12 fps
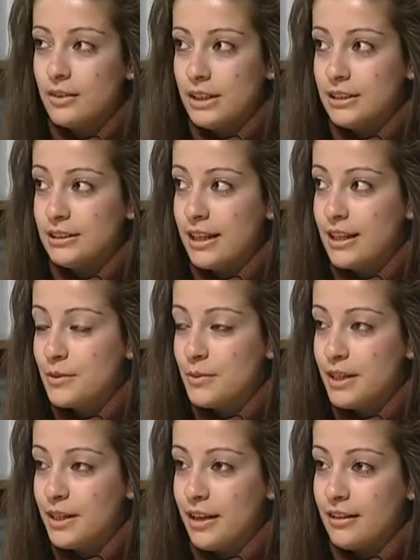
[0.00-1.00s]
Well,
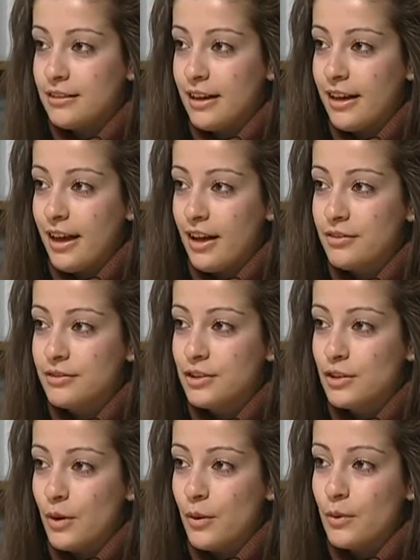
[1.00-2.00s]
next weekend I have
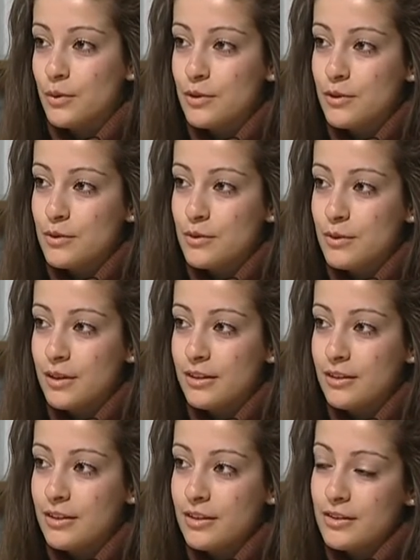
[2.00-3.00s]
to go to
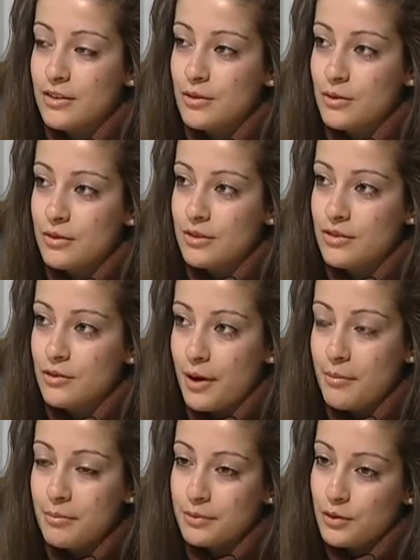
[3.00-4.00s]
a
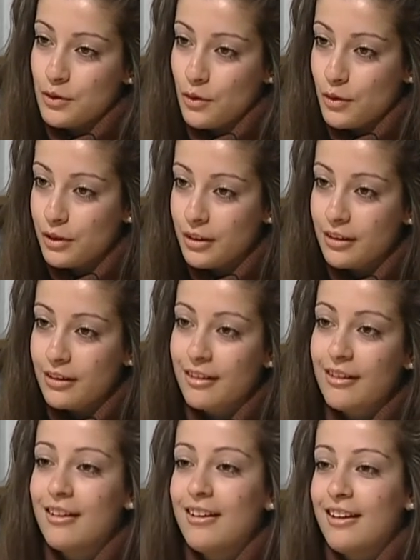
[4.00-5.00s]
trip to York,
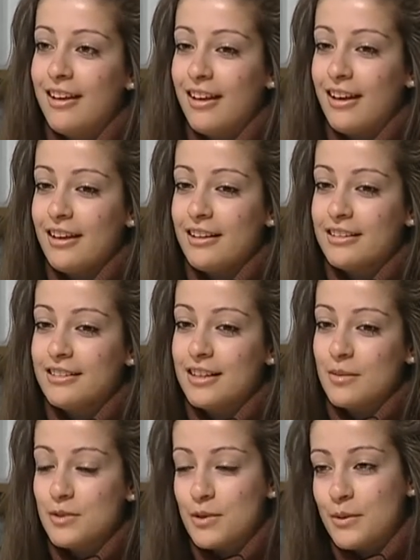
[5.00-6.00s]

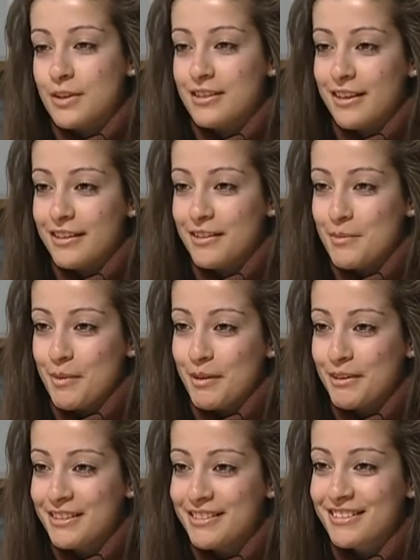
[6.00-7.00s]
and I'm so excited
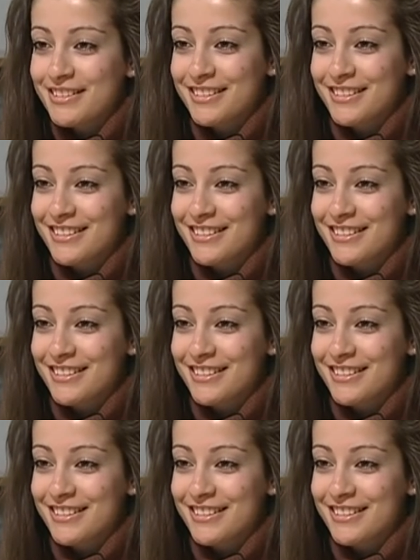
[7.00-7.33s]
about it.